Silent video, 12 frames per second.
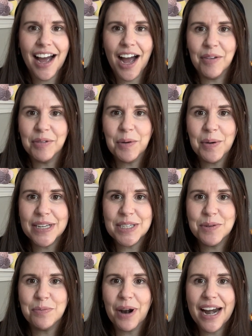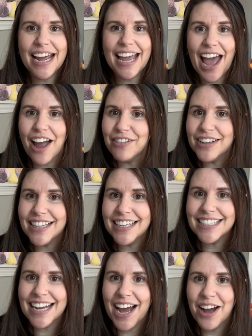I'm going to break everything
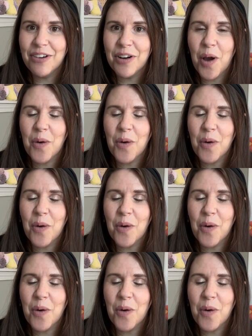down,